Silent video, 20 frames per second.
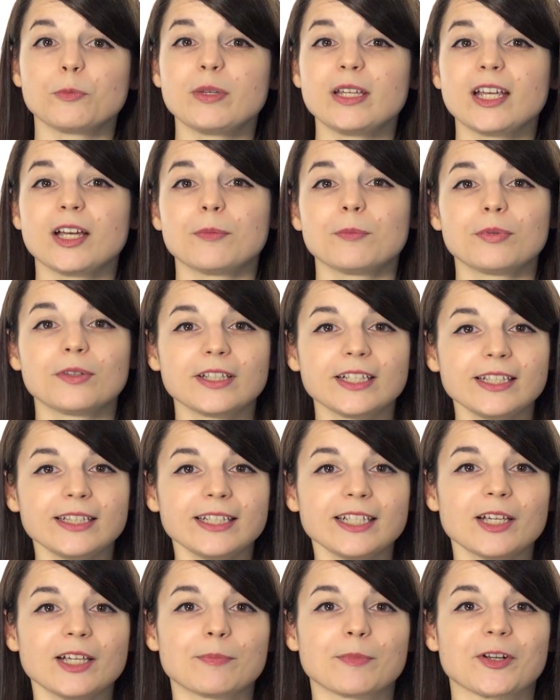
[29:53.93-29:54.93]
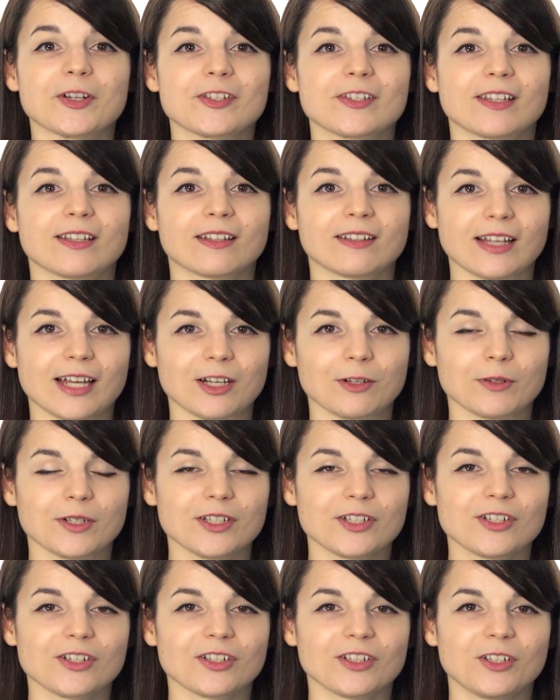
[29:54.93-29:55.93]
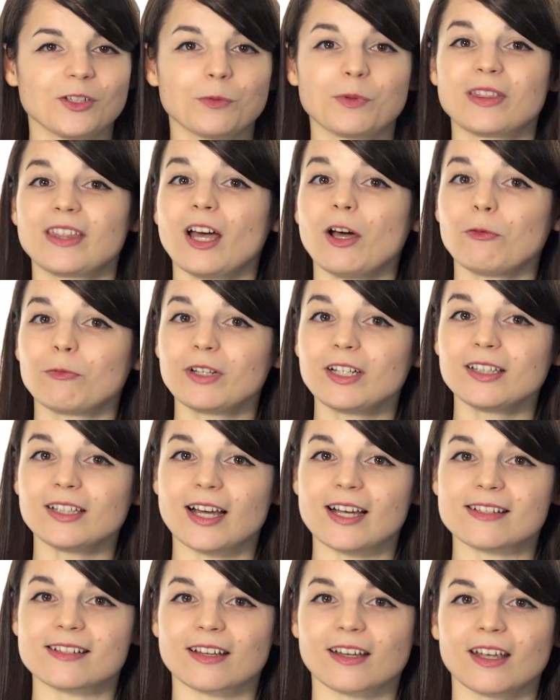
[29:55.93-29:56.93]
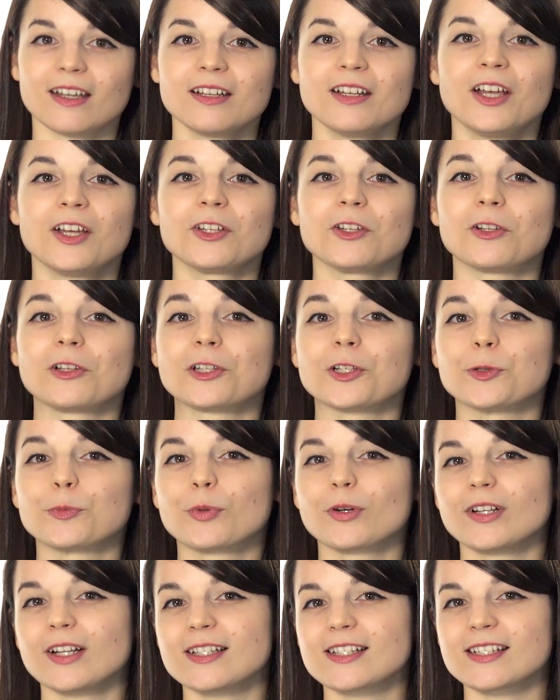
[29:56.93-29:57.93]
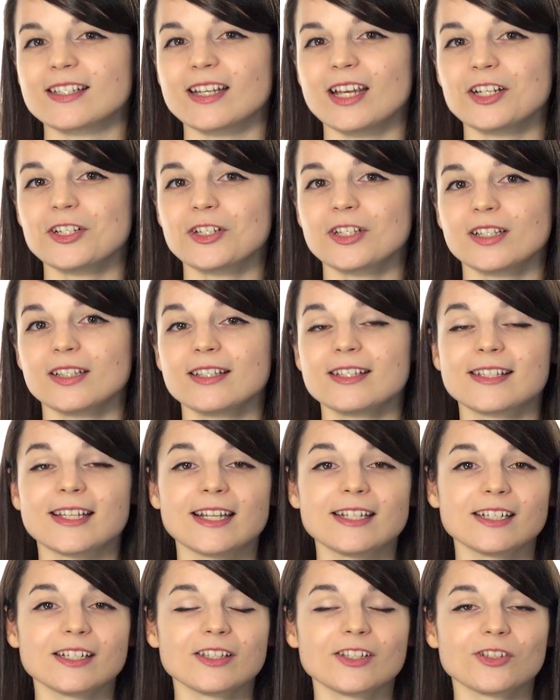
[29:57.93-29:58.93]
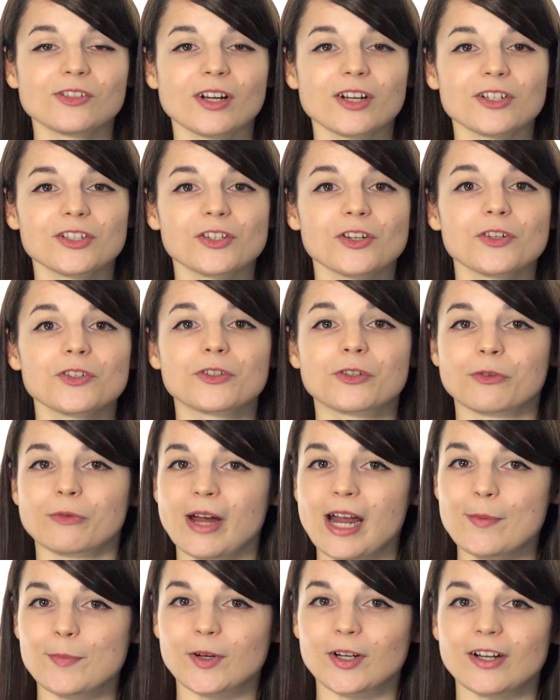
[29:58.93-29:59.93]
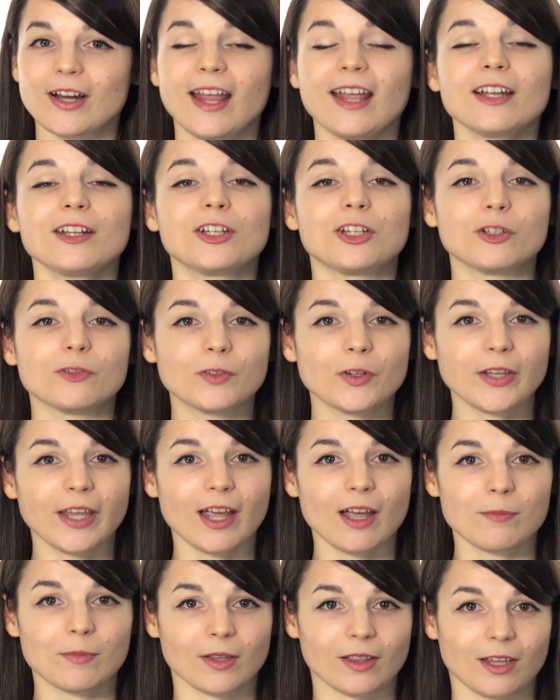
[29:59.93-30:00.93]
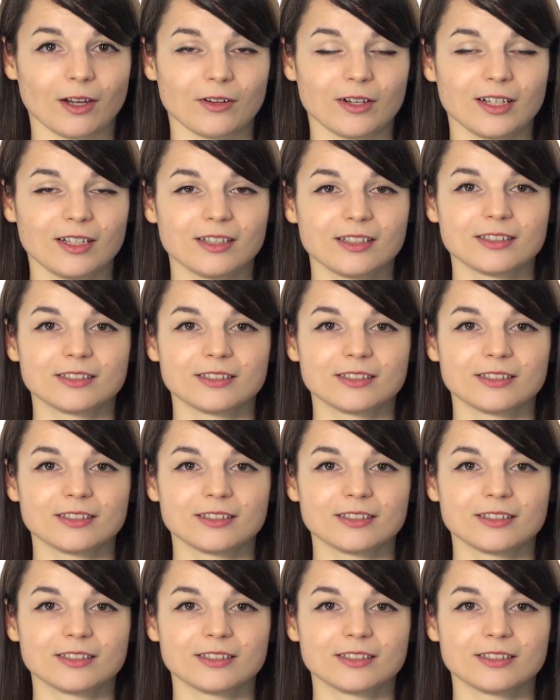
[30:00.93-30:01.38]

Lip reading: be completely immersed in the language. Without realizing it, you'll learn pronunciation, sentence structures, grammar, and new vocabulary.